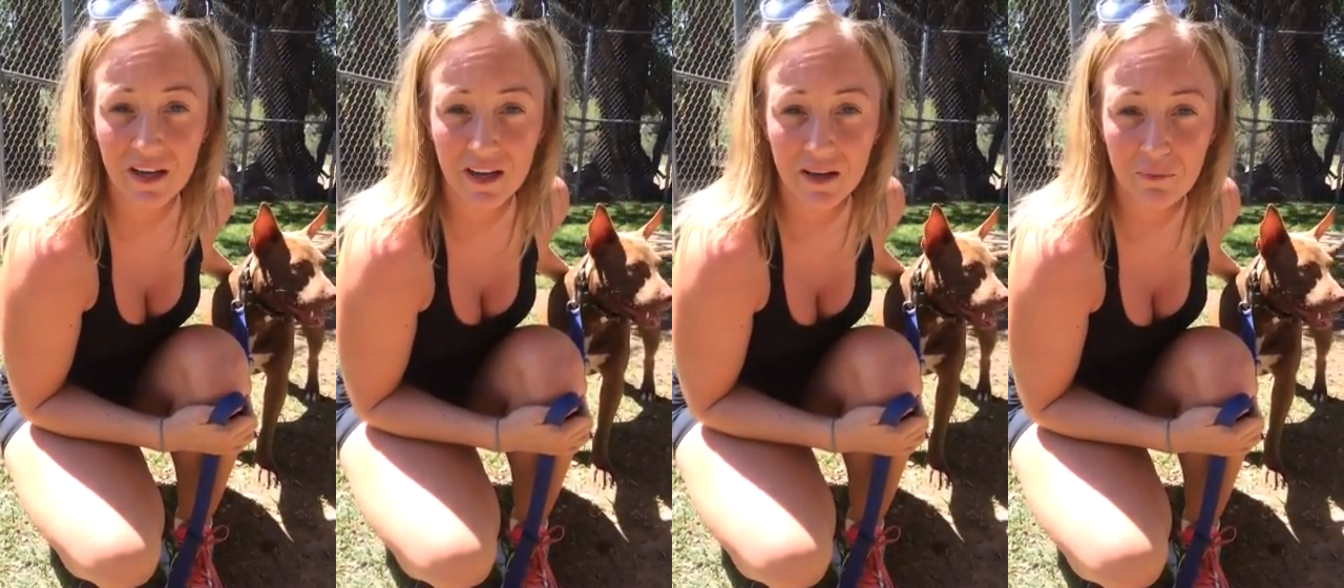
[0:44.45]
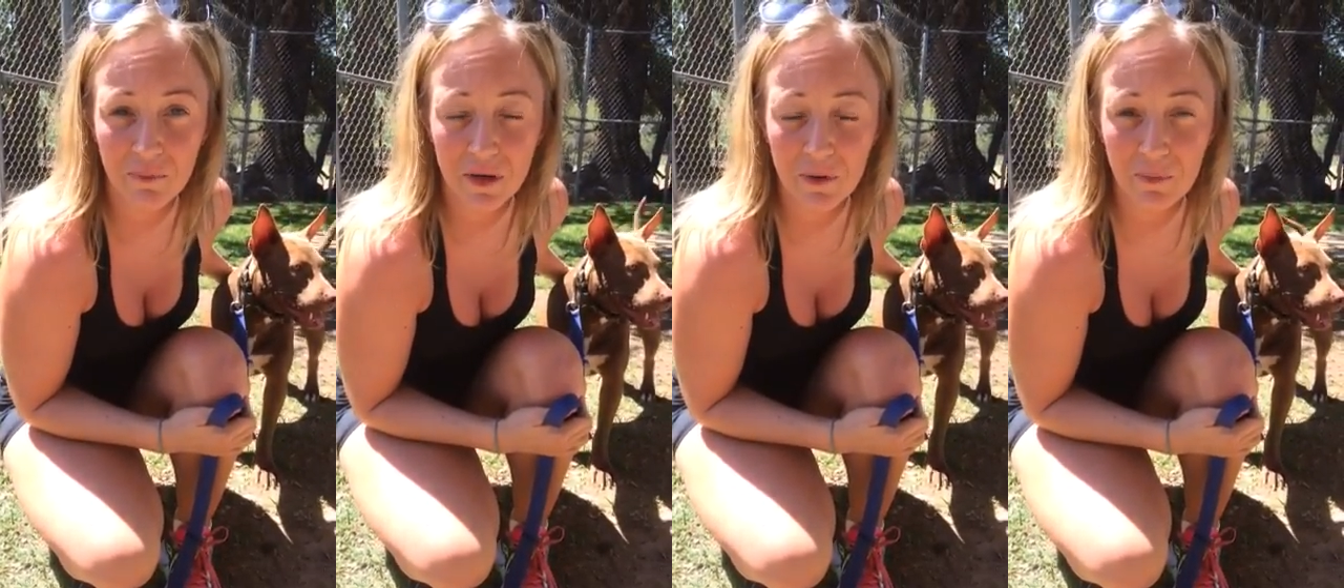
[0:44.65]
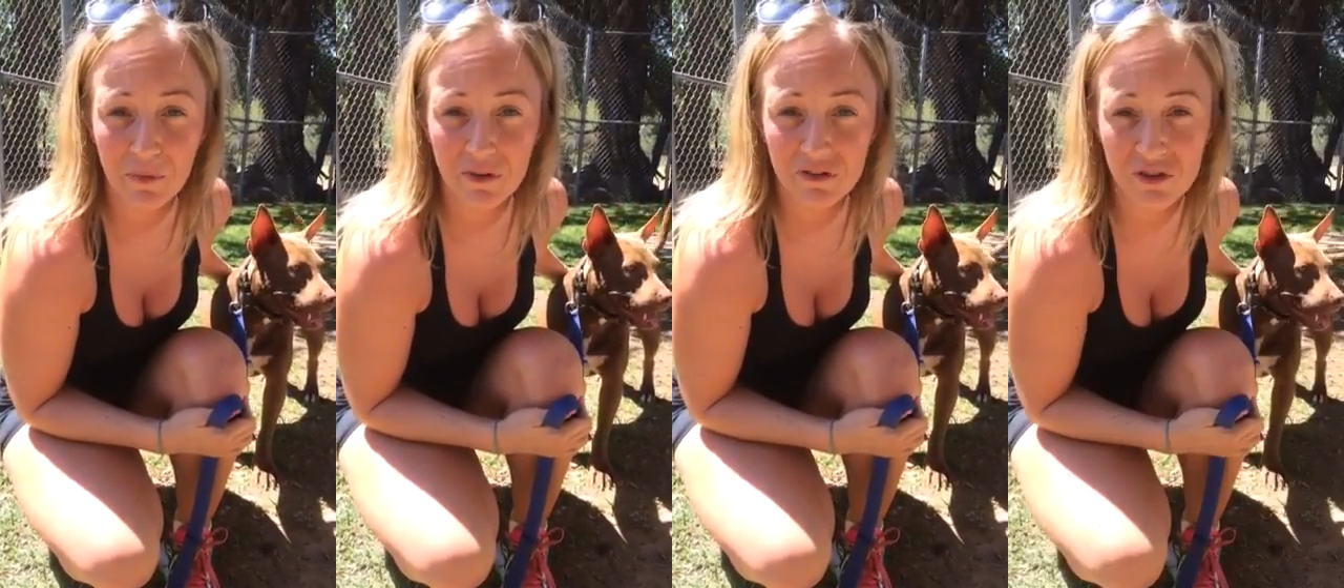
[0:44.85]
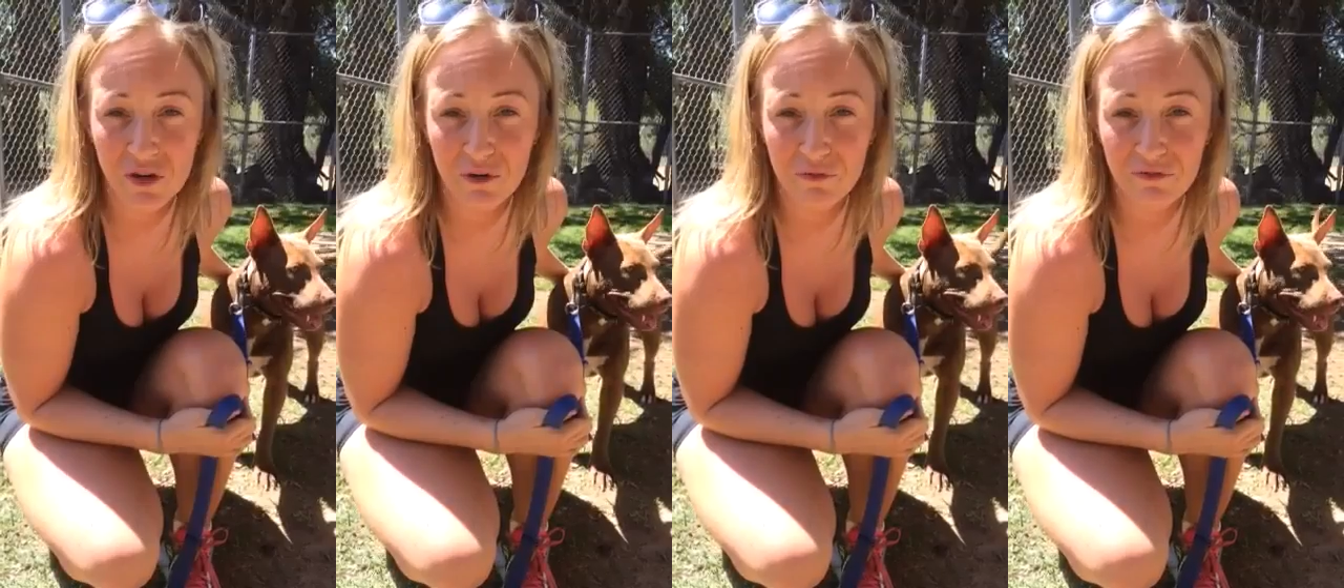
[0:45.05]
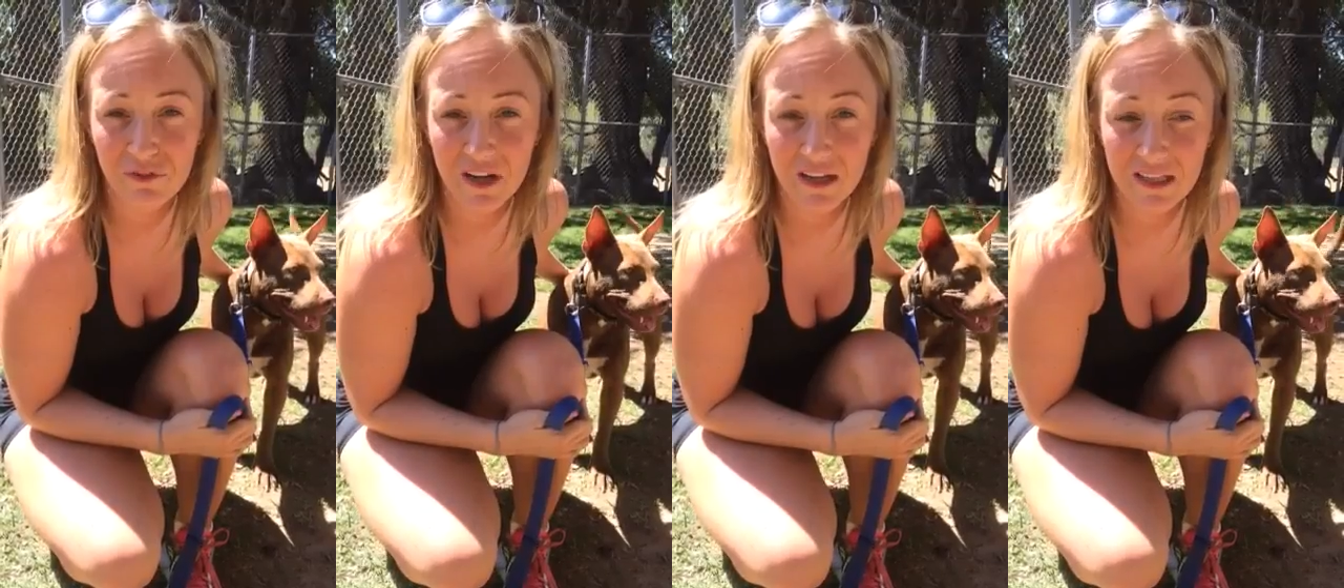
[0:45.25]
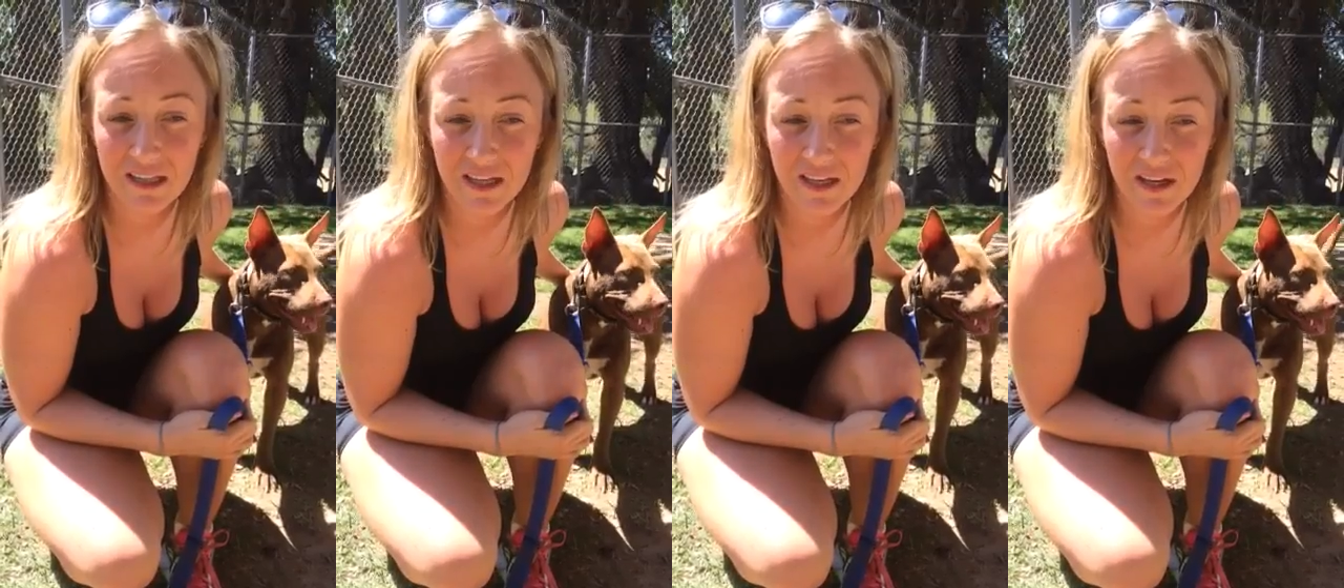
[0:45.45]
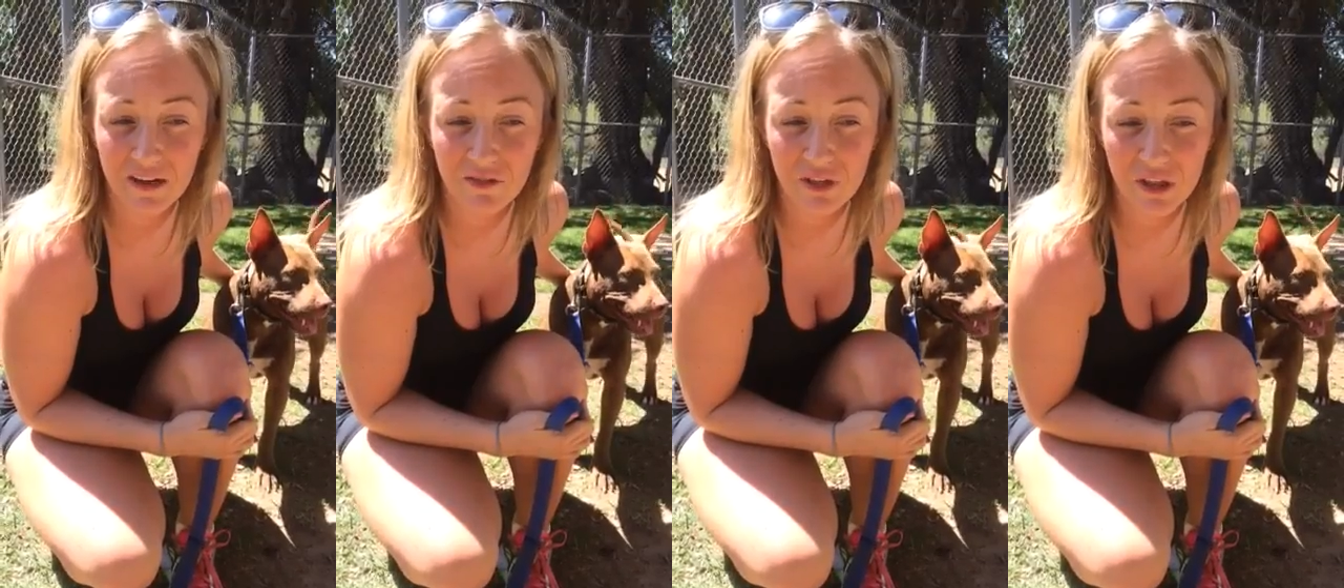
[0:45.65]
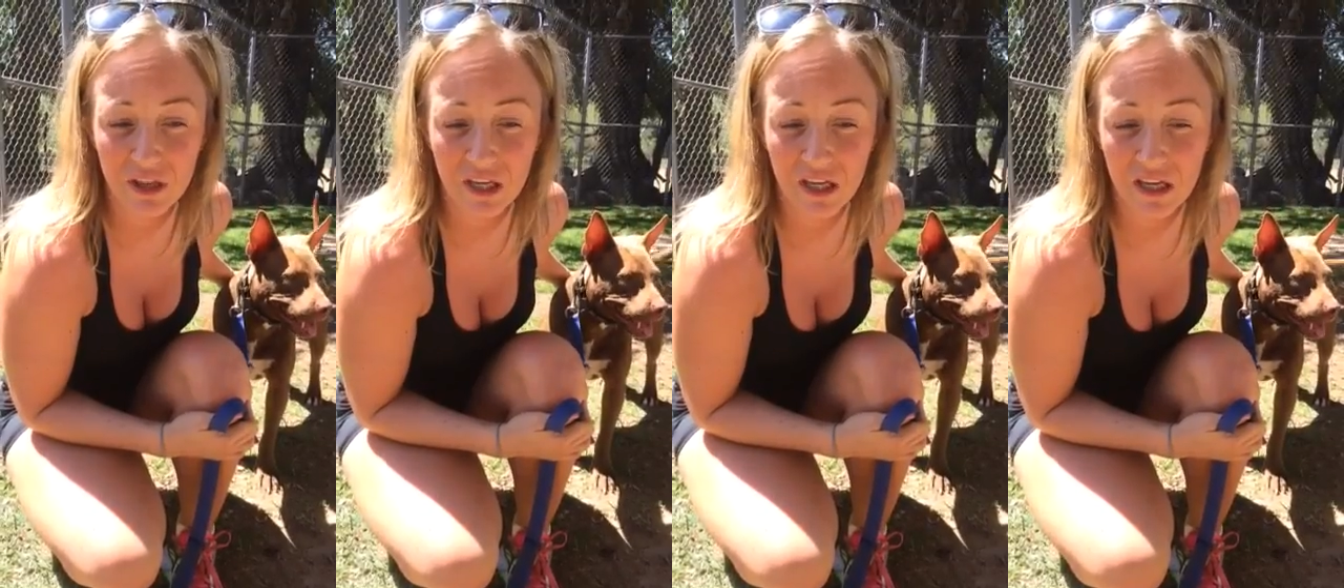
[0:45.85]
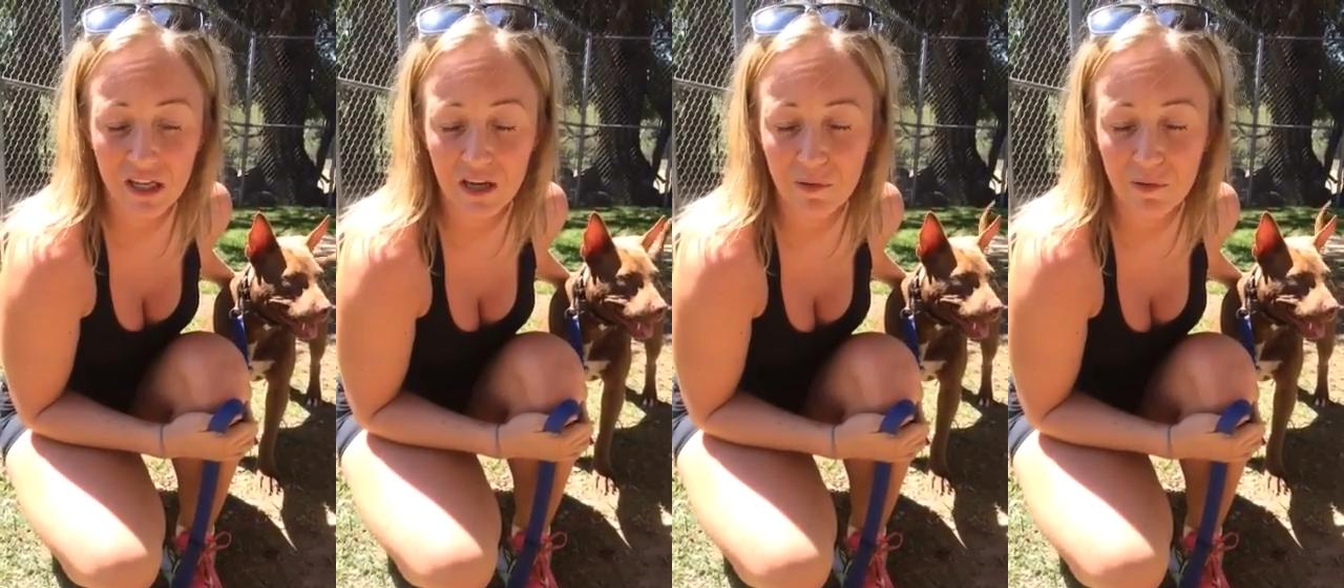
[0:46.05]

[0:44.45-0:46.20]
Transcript: That mm-hmm. pit bulls aren't friendly and everything.